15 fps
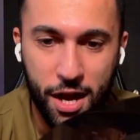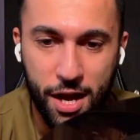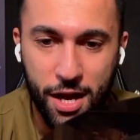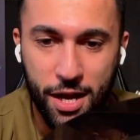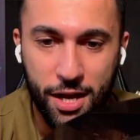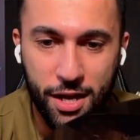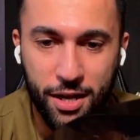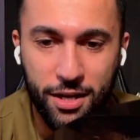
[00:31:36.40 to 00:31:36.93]

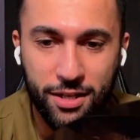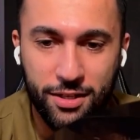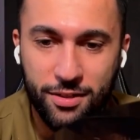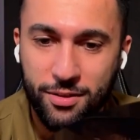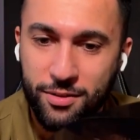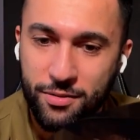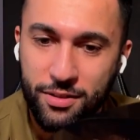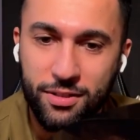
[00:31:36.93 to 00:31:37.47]
I've killed
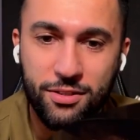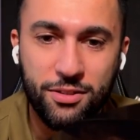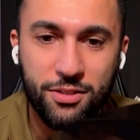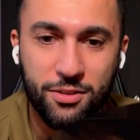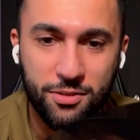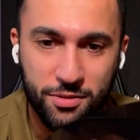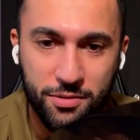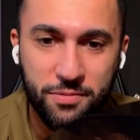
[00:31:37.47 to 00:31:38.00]
women and
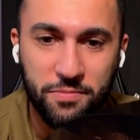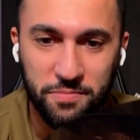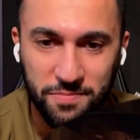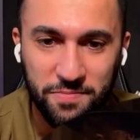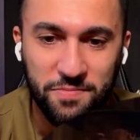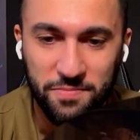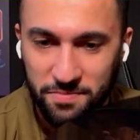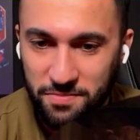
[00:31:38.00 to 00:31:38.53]
children
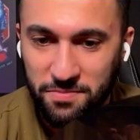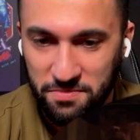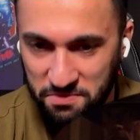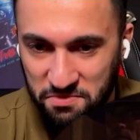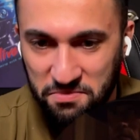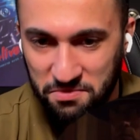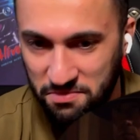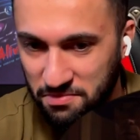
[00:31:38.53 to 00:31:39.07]
just about
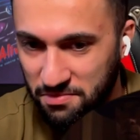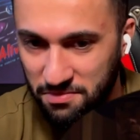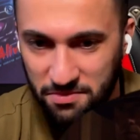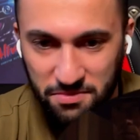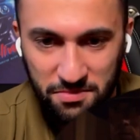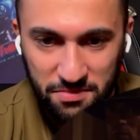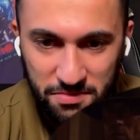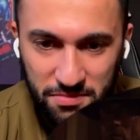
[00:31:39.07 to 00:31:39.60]
everything that
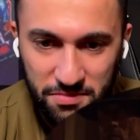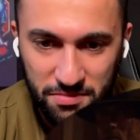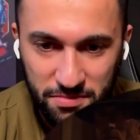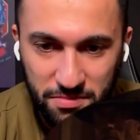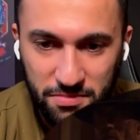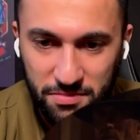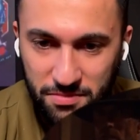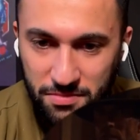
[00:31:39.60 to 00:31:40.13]
walks or
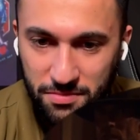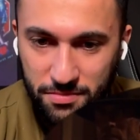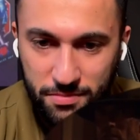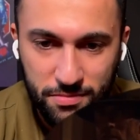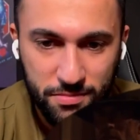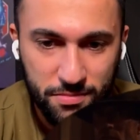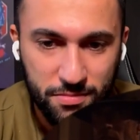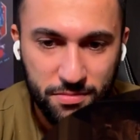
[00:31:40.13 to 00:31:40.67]
crawls at one
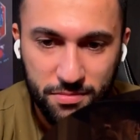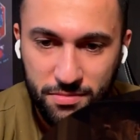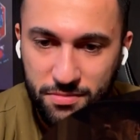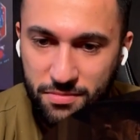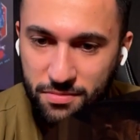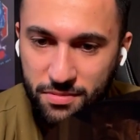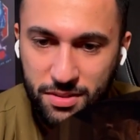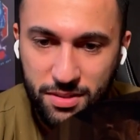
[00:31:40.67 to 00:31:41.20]
time or another.